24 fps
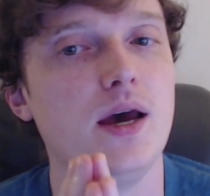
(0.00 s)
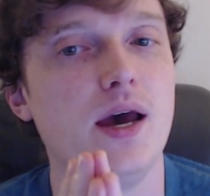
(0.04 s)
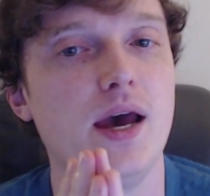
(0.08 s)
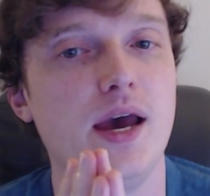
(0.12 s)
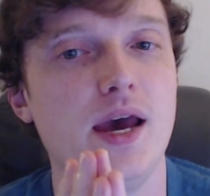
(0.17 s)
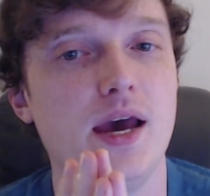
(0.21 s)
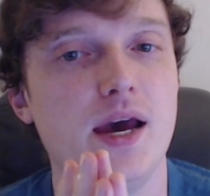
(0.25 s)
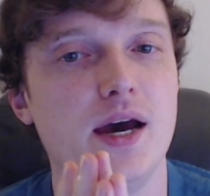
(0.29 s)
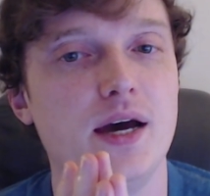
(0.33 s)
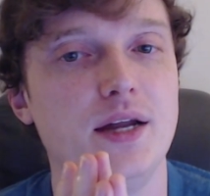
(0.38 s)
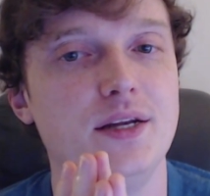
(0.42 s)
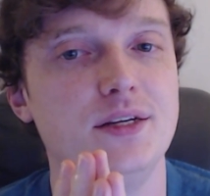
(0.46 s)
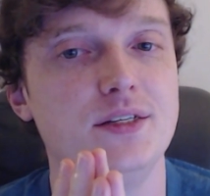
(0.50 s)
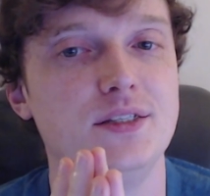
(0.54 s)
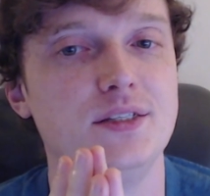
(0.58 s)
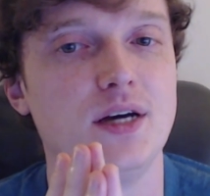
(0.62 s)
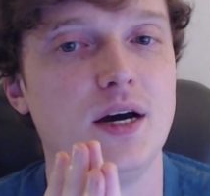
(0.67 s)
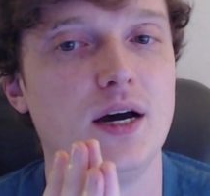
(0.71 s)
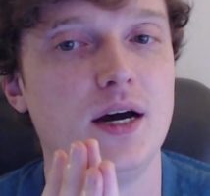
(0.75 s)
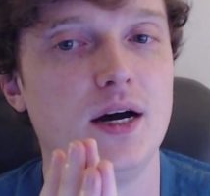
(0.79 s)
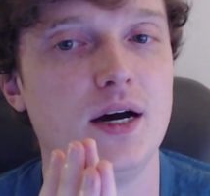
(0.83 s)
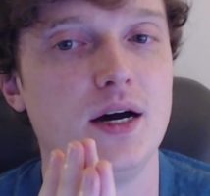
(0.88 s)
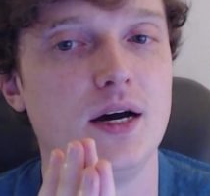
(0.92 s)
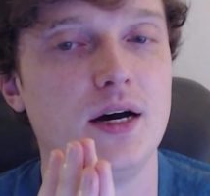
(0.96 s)
And
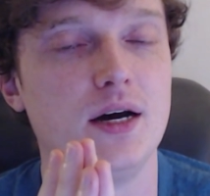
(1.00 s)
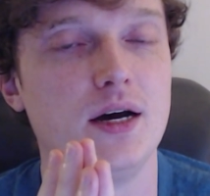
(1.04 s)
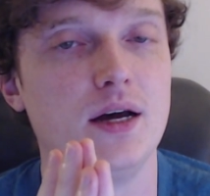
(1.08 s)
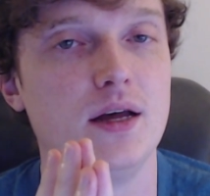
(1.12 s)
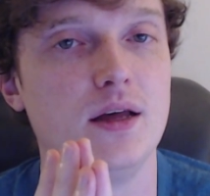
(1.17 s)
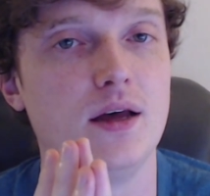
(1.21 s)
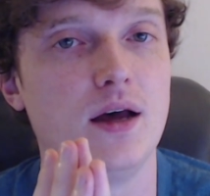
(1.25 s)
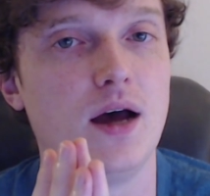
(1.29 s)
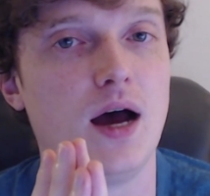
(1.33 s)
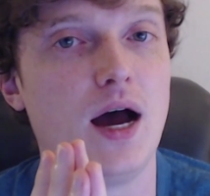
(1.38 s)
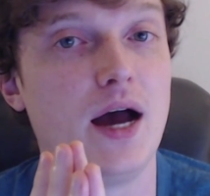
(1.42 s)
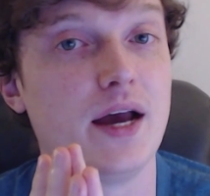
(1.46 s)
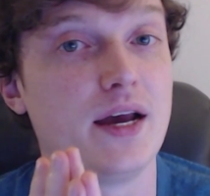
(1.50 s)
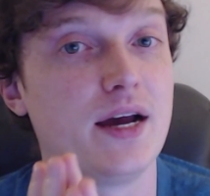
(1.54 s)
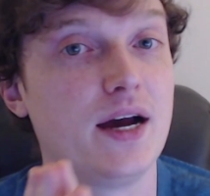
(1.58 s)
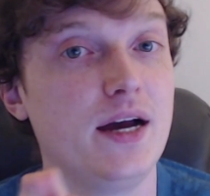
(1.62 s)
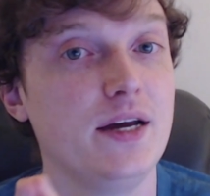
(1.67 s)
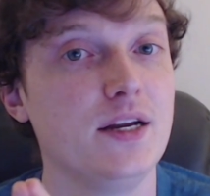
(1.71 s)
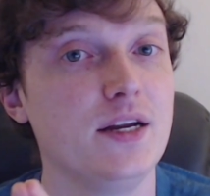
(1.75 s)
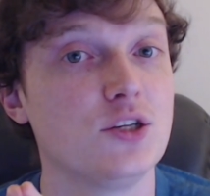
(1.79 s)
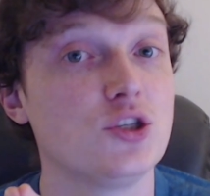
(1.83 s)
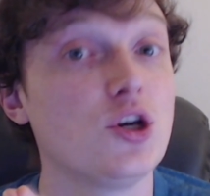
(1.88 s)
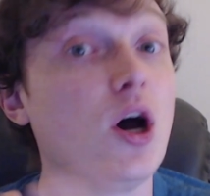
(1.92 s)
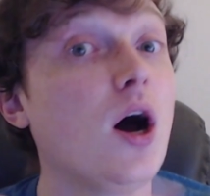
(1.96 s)
I
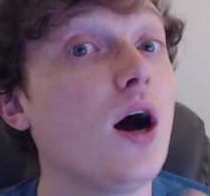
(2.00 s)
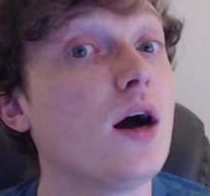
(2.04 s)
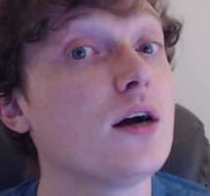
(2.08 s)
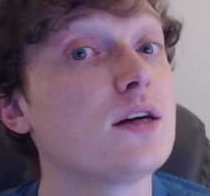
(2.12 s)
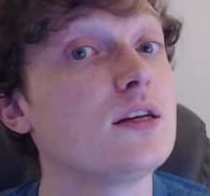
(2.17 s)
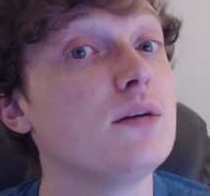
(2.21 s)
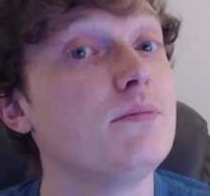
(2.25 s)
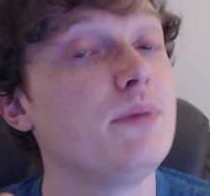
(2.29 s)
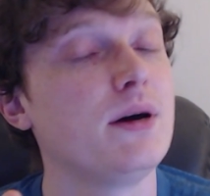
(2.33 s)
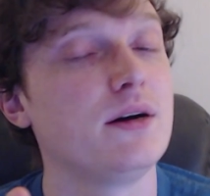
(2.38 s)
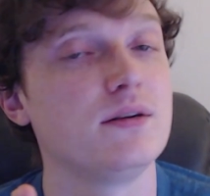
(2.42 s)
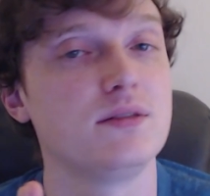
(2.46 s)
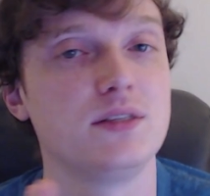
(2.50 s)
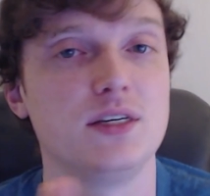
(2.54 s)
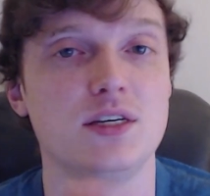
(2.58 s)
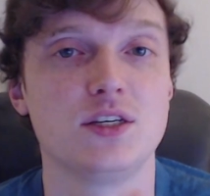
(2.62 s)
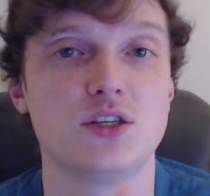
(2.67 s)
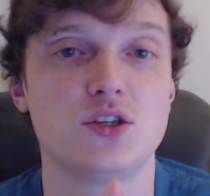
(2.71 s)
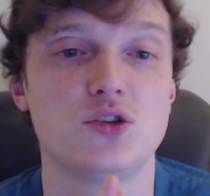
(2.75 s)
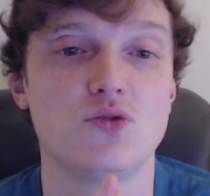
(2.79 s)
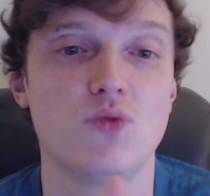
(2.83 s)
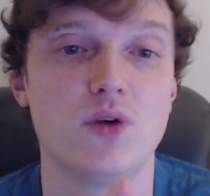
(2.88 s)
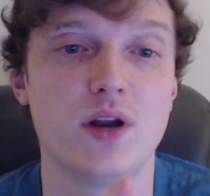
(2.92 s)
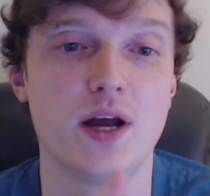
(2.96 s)
kind of talked about
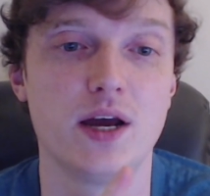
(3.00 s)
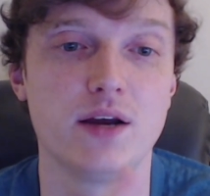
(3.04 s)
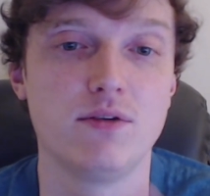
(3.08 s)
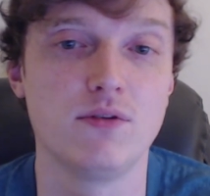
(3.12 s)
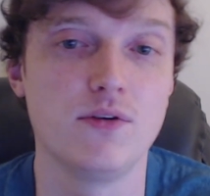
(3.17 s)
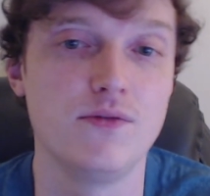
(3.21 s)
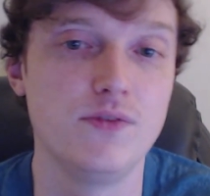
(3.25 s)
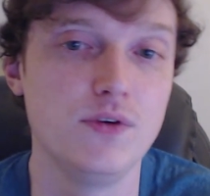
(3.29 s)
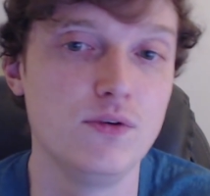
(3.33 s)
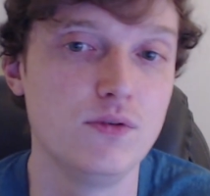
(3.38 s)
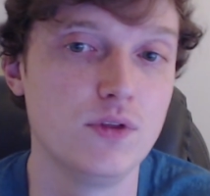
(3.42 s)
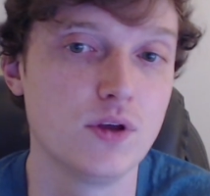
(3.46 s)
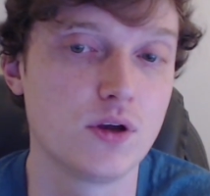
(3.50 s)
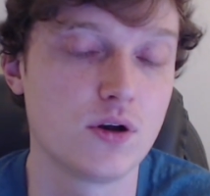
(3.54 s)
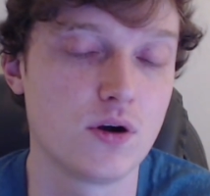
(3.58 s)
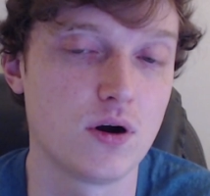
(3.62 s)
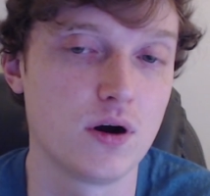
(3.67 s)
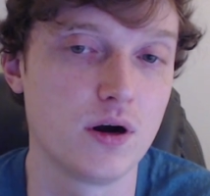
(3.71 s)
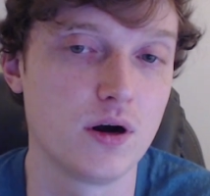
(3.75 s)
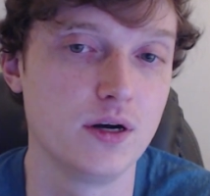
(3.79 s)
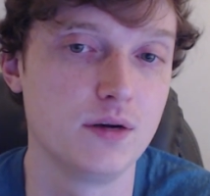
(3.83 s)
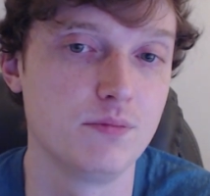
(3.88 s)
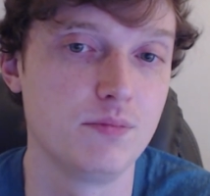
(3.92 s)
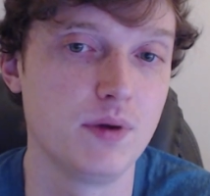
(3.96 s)
this when I reviewed the
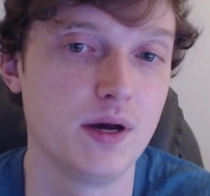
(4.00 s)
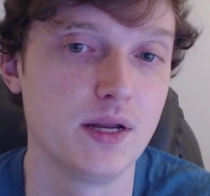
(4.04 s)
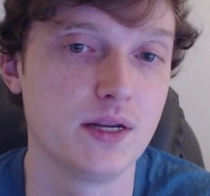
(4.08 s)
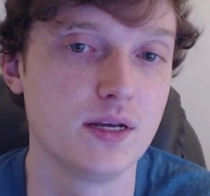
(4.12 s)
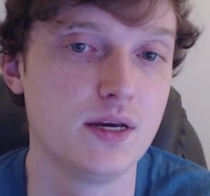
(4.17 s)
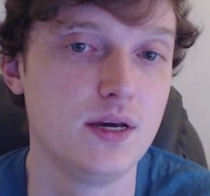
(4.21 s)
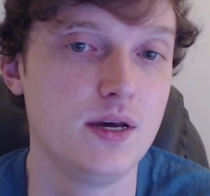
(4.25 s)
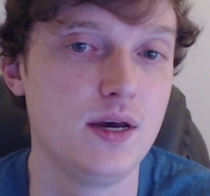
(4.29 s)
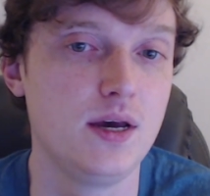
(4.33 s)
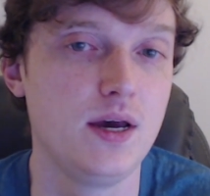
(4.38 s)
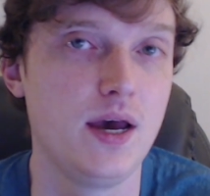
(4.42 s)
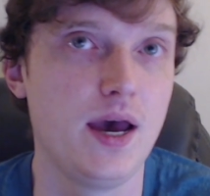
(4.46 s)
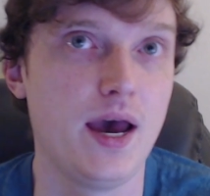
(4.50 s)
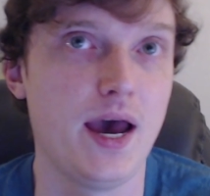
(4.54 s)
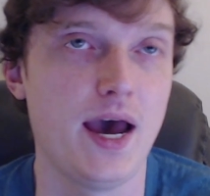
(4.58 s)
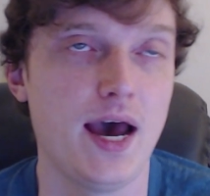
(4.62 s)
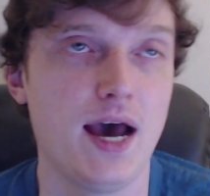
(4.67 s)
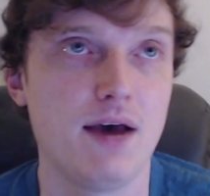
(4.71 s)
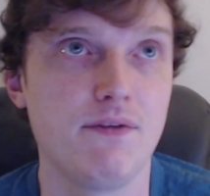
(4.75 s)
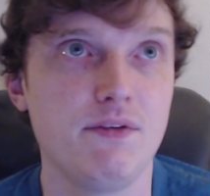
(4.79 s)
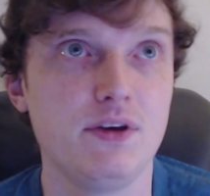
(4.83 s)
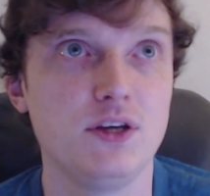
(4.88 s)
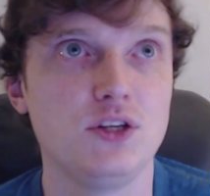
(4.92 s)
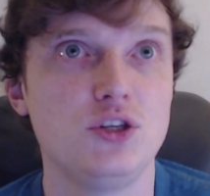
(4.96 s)
card, but
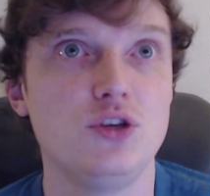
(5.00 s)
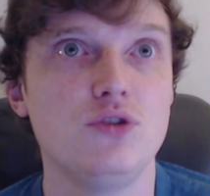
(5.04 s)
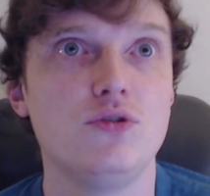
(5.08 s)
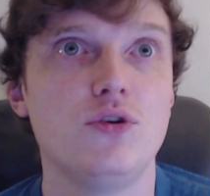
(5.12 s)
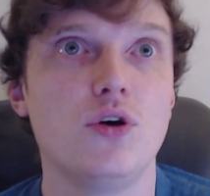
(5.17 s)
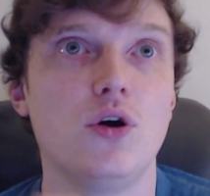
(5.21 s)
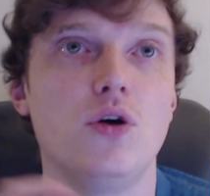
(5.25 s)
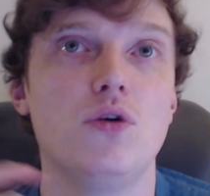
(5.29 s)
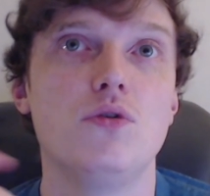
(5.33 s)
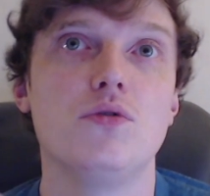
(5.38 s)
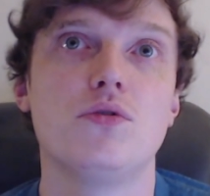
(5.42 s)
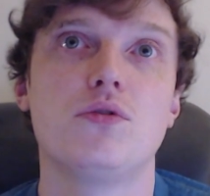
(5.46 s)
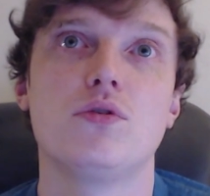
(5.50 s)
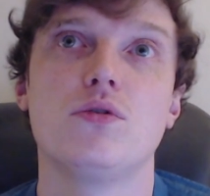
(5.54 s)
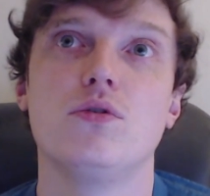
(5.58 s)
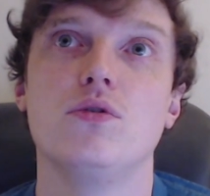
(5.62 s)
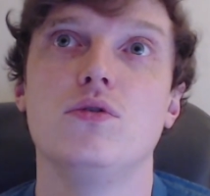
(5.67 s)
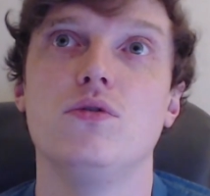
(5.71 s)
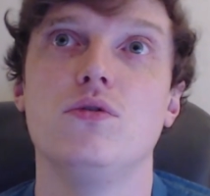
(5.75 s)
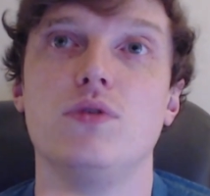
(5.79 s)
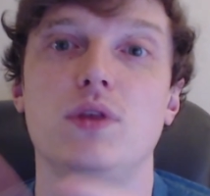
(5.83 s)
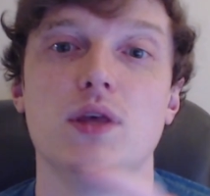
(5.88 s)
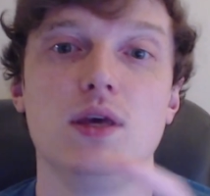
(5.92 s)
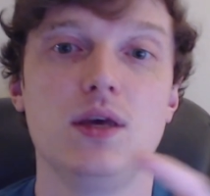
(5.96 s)
having to go
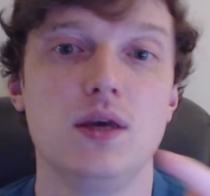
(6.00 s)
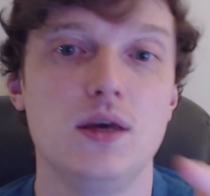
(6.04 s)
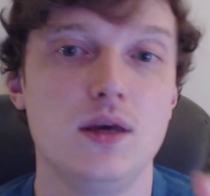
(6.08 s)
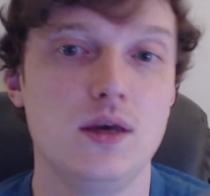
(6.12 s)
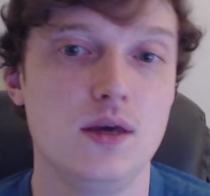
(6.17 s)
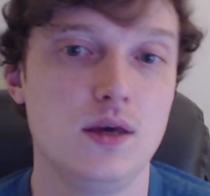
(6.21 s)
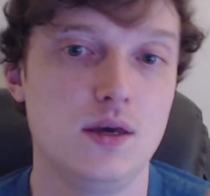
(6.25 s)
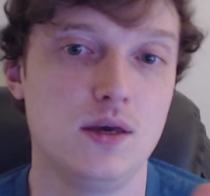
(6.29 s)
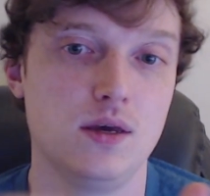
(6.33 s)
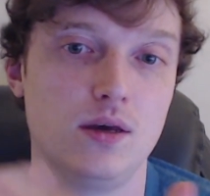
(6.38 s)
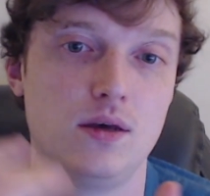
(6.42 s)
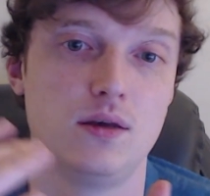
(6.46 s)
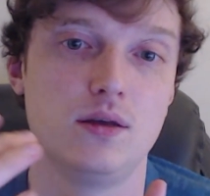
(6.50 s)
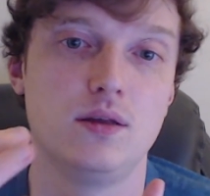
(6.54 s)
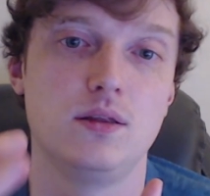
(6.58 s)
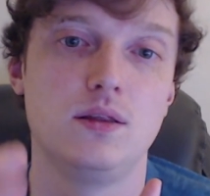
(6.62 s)
through the